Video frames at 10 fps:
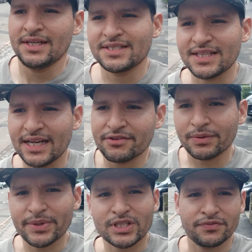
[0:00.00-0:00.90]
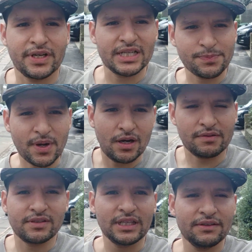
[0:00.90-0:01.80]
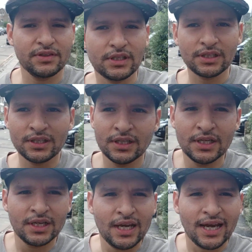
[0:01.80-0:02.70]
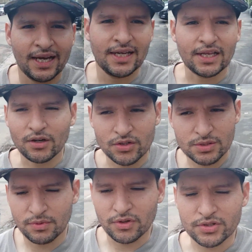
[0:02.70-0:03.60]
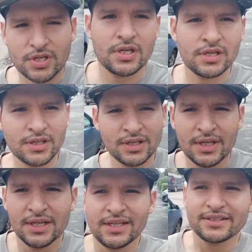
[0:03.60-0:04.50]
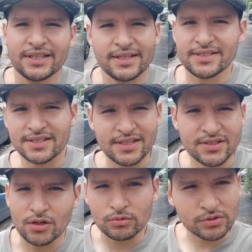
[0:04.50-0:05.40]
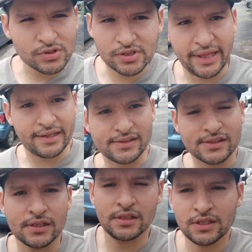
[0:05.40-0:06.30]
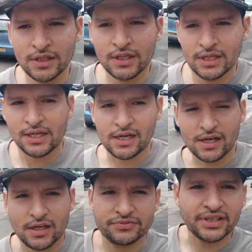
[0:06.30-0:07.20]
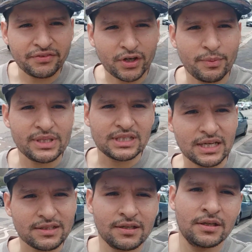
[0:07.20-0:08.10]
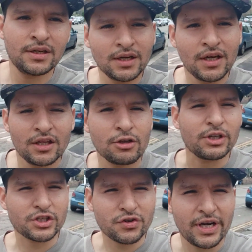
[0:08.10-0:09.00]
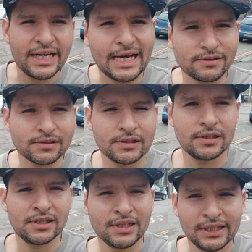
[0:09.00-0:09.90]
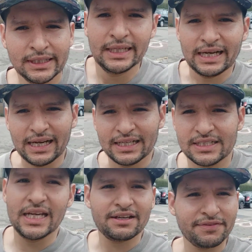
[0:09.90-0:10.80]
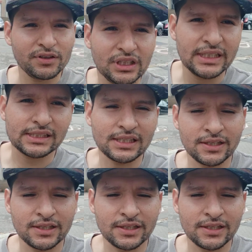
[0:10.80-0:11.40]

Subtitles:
Then I ran myself a nice bath in the evening, and I got some of those Dead Sea salts things. A friend recommended it, so I tried it out, and yeah, it felt nice.